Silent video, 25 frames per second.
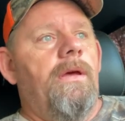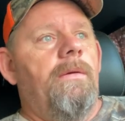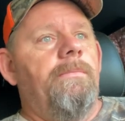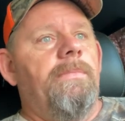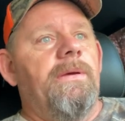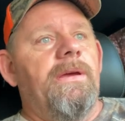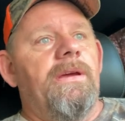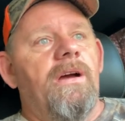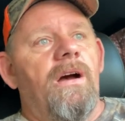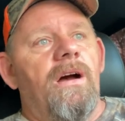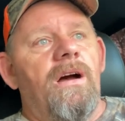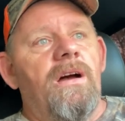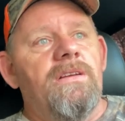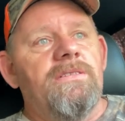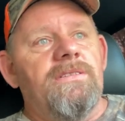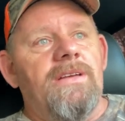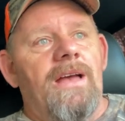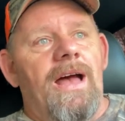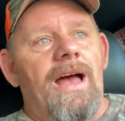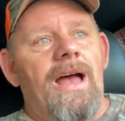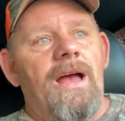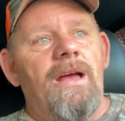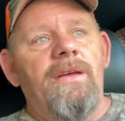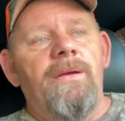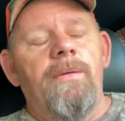because
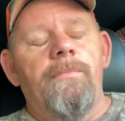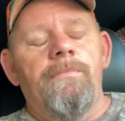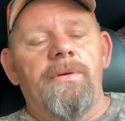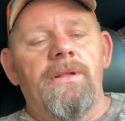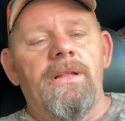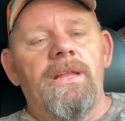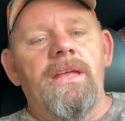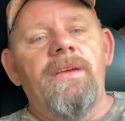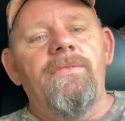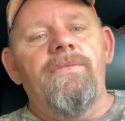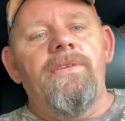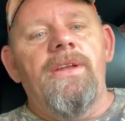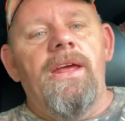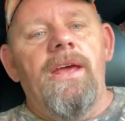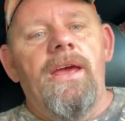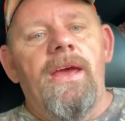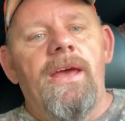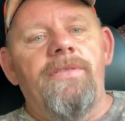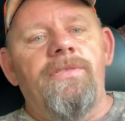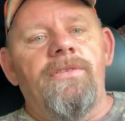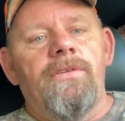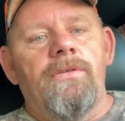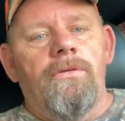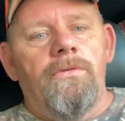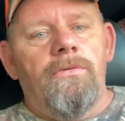I believe in an
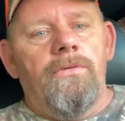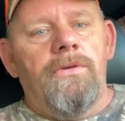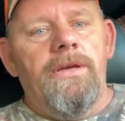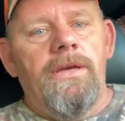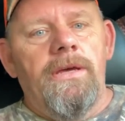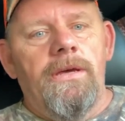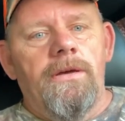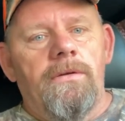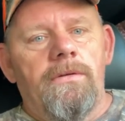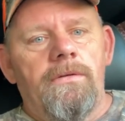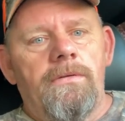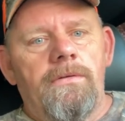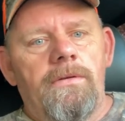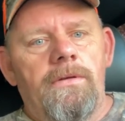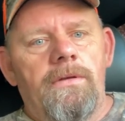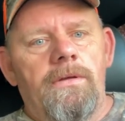ethical kill.